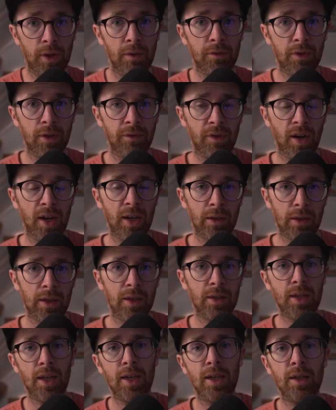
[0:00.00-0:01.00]
of the final
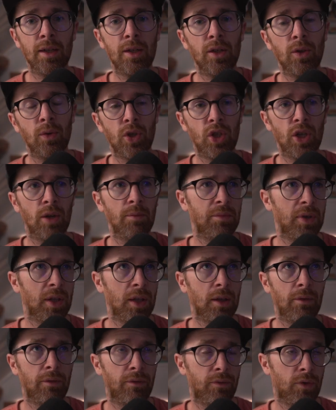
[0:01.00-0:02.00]
container, you're
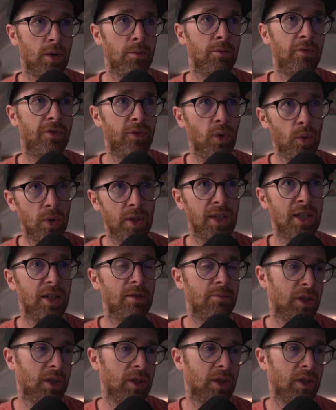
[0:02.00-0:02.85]
jumping from 14